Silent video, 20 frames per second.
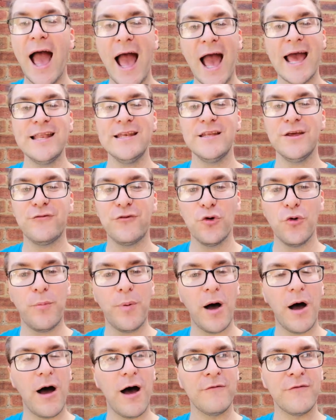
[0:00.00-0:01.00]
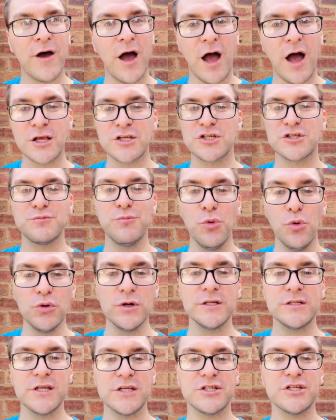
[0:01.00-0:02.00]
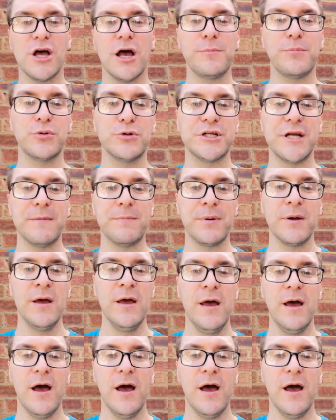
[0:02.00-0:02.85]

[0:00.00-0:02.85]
and if you're part of a smaller discipleship